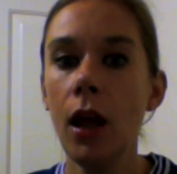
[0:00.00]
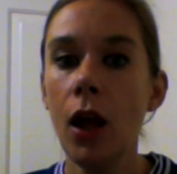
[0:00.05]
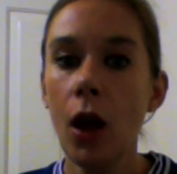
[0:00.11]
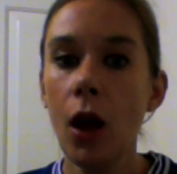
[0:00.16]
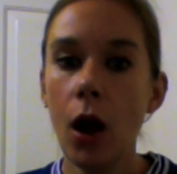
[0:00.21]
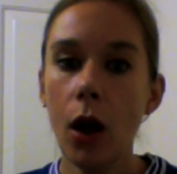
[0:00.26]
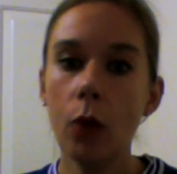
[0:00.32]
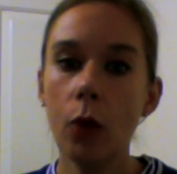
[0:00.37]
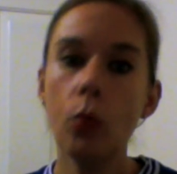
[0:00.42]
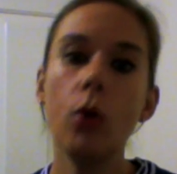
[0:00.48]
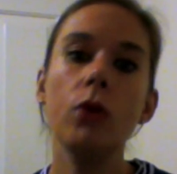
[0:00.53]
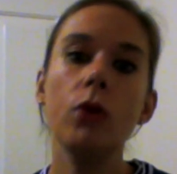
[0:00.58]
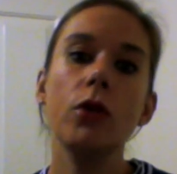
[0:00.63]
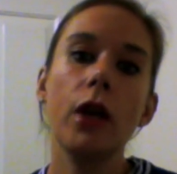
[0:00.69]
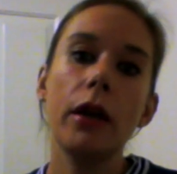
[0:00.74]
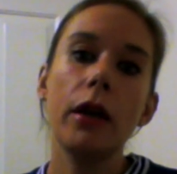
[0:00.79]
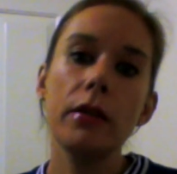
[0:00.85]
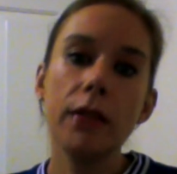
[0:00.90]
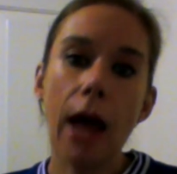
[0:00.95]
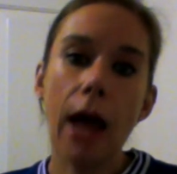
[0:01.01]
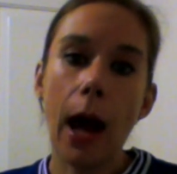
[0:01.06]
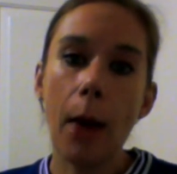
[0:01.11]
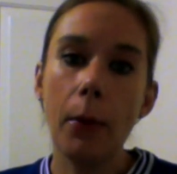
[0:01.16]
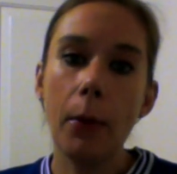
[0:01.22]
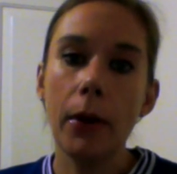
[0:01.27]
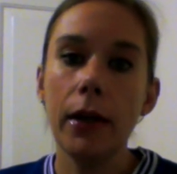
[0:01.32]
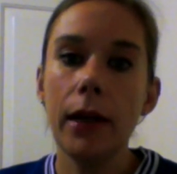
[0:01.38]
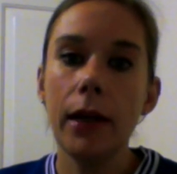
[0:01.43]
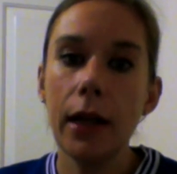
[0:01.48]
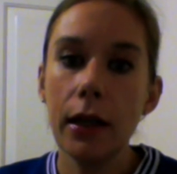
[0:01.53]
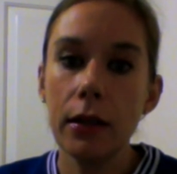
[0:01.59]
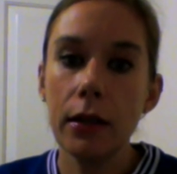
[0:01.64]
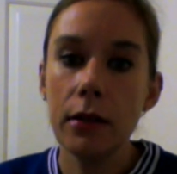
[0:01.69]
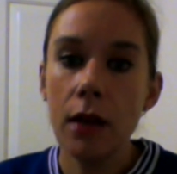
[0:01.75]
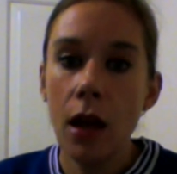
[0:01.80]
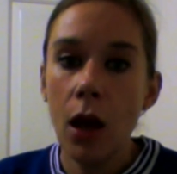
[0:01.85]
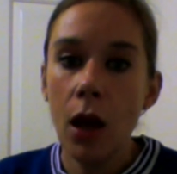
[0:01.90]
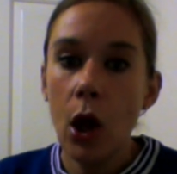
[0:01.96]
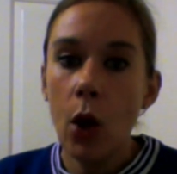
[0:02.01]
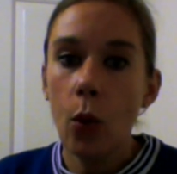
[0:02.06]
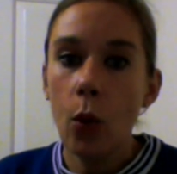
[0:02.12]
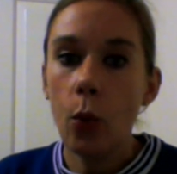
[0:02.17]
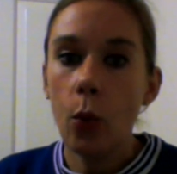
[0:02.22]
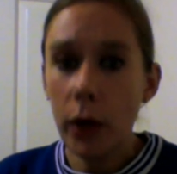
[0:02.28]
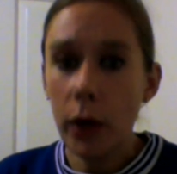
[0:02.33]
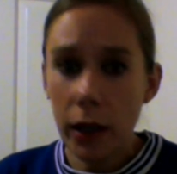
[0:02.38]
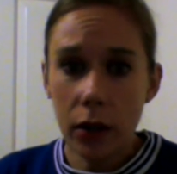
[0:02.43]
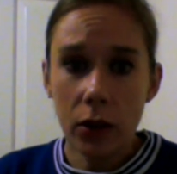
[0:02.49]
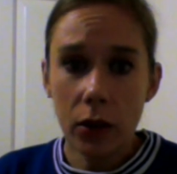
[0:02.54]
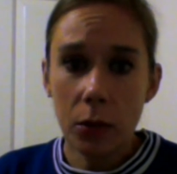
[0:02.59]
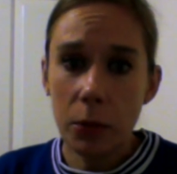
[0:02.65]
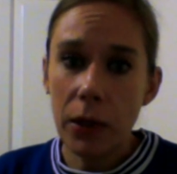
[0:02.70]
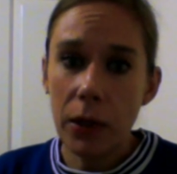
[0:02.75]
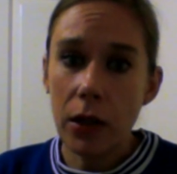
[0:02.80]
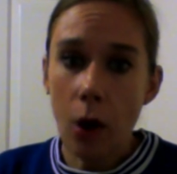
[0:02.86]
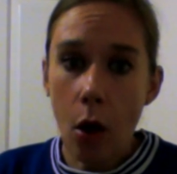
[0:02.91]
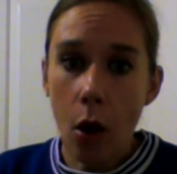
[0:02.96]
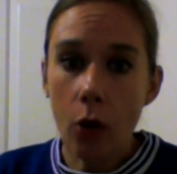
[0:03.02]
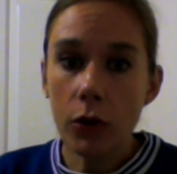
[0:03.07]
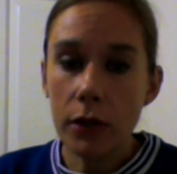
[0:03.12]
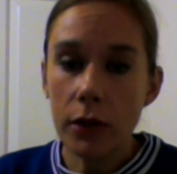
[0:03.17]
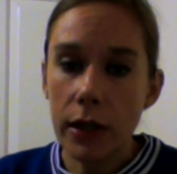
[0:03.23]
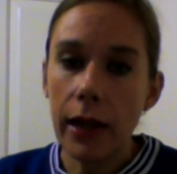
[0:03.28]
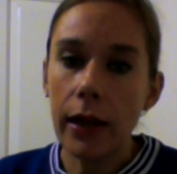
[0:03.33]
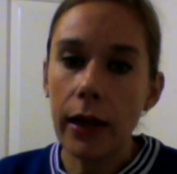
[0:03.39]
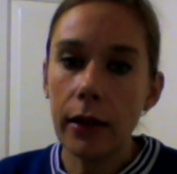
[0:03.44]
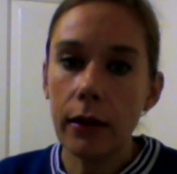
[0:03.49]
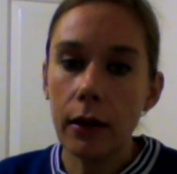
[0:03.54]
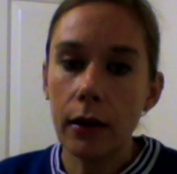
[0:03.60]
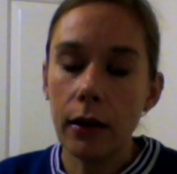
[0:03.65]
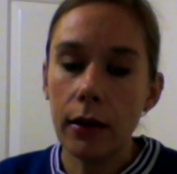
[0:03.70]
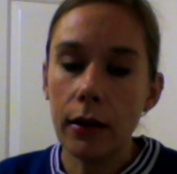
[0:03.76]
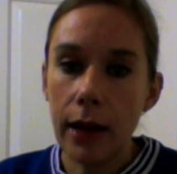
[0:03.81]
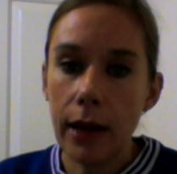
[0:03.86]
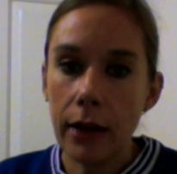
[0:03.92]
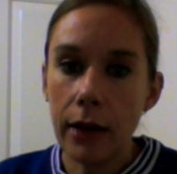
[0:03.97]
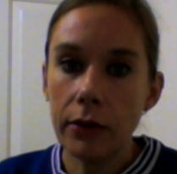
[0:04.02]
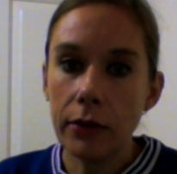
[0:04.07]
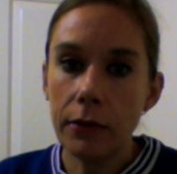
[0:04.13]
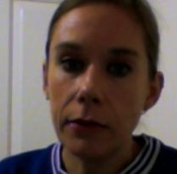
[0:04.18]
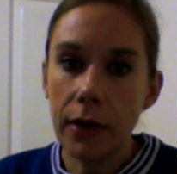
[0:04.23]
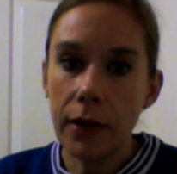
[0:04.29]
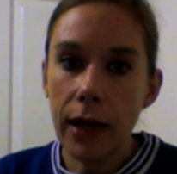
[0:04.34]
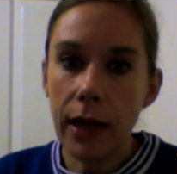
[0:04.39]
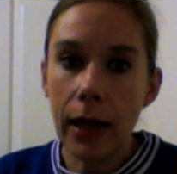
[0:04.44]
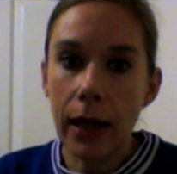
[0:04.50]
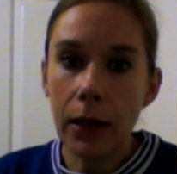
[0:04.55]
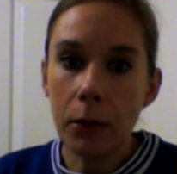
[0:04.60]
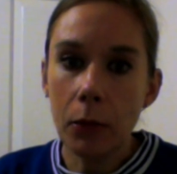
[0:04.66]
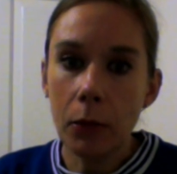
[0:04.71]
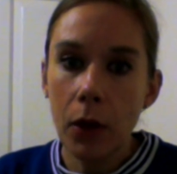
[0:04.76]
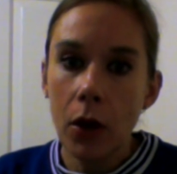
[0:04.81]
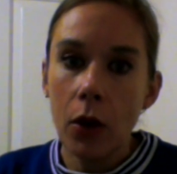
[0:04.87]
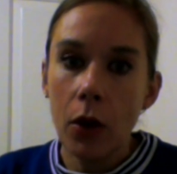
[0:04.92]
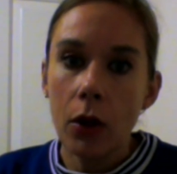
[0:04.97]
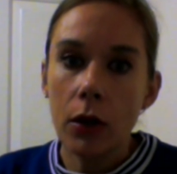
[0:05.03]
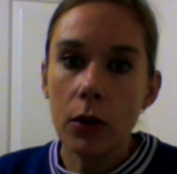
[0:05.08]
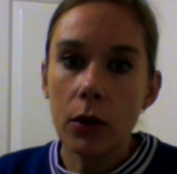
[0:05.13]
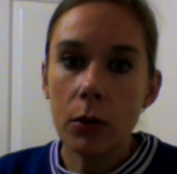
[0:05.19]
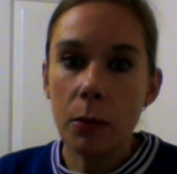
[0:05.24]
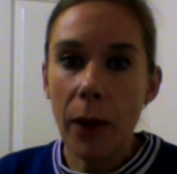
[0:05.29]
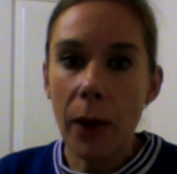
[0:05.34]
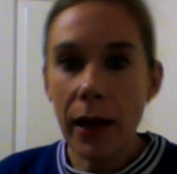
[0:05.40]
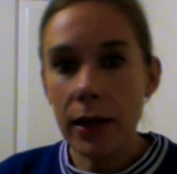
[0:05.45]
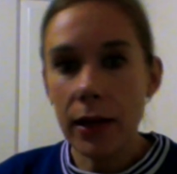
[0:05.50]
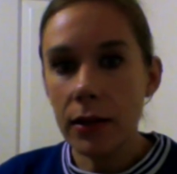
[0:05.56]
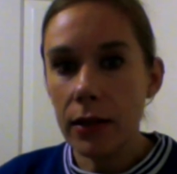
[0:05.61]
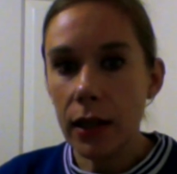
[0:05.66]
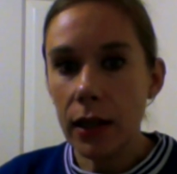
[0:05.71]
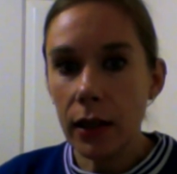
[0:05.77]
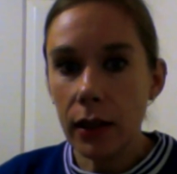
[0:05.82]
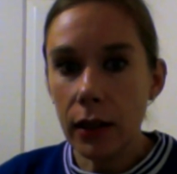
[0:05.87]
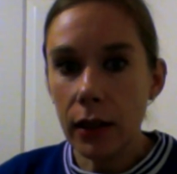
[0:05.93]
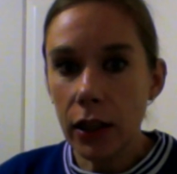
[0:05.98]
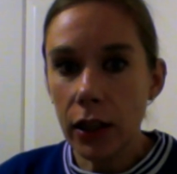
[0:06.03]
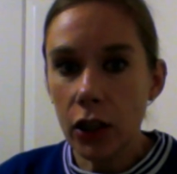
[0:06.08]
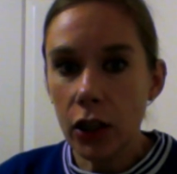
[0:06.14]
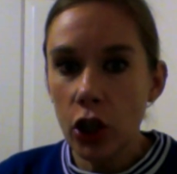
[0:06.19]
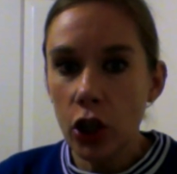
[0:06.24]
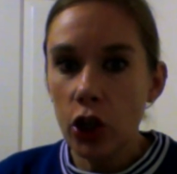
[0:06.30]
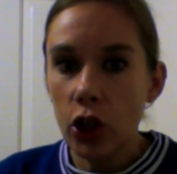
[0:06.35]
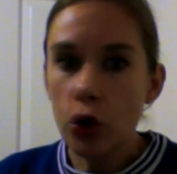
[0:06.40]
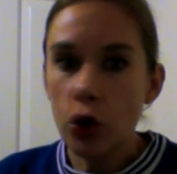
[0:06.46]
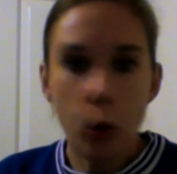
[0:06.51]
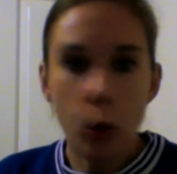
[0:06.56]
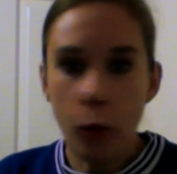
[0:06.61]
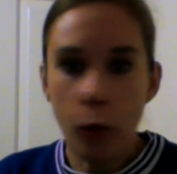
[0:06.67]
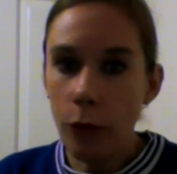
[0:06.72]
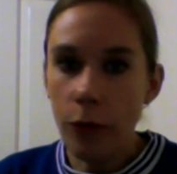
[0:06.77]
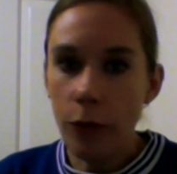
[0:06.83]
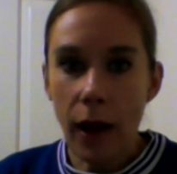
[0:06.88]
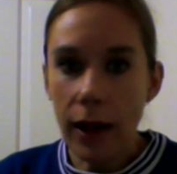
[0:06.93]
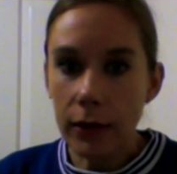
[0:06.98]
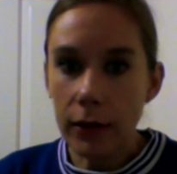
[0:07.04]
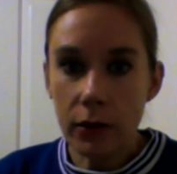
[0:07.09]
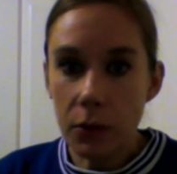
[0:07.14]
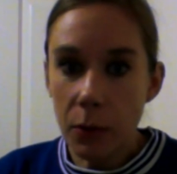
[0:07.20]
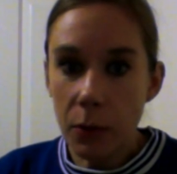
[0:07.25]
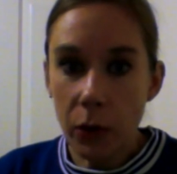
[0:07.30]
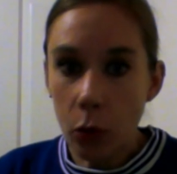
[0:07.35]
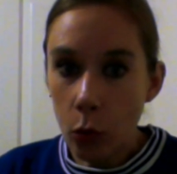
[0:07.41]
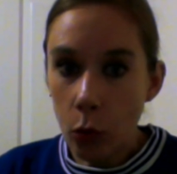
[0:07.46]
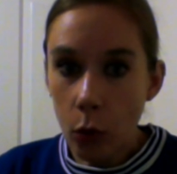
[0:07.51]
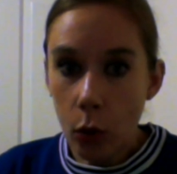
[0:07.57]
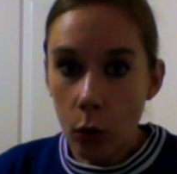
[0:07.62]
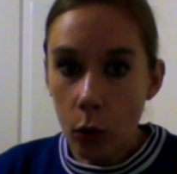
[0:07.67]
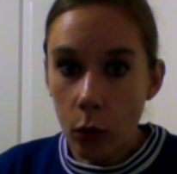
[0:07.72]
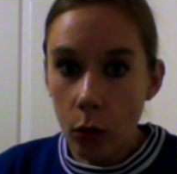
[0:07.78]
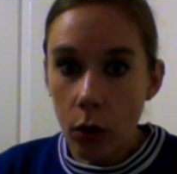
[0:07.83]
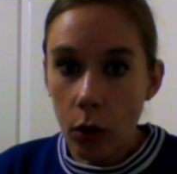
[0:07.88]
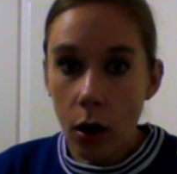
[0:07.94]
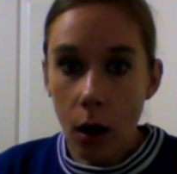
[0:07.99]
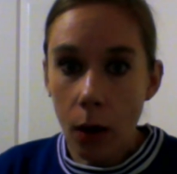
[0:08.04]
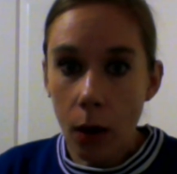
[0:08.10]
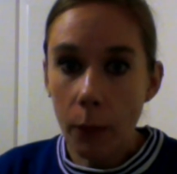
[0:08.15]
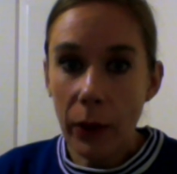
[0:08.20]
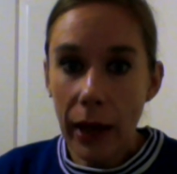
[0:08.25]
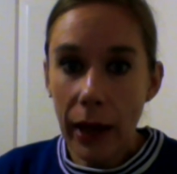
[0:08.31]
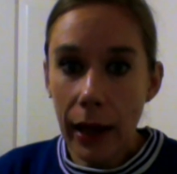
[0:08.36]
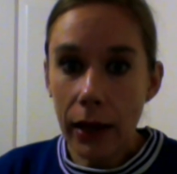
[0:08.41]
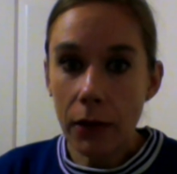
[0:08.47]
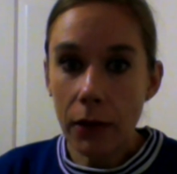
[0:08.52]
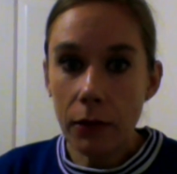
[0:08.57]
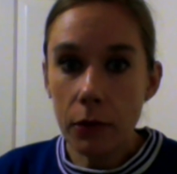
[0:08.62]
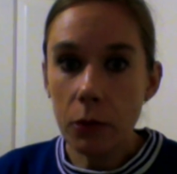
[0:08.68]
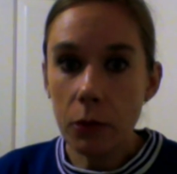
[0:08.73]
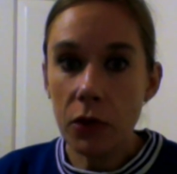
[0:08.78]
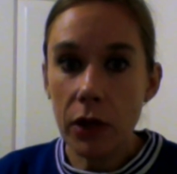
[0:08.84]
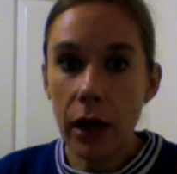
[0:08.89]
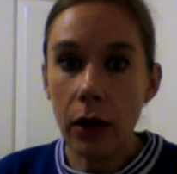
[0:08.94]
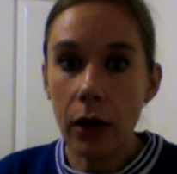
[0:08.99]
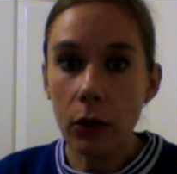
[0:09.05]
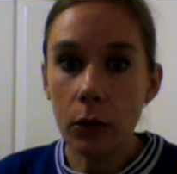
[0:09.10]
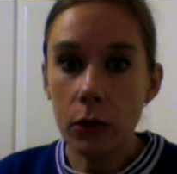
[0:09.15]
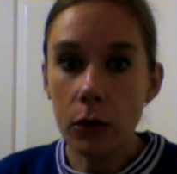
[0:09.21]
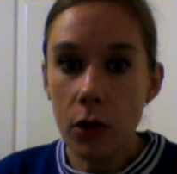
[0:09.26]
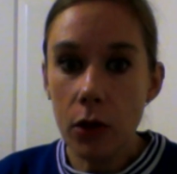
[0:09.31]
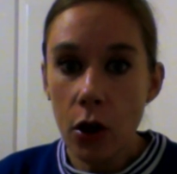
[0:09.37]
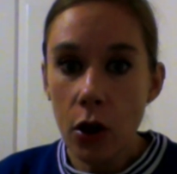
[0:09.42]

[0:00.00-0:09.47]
And what's going to happen is, we're going to be locked in at the end of the game, because basically your fans, Millwall, can't behave themselves.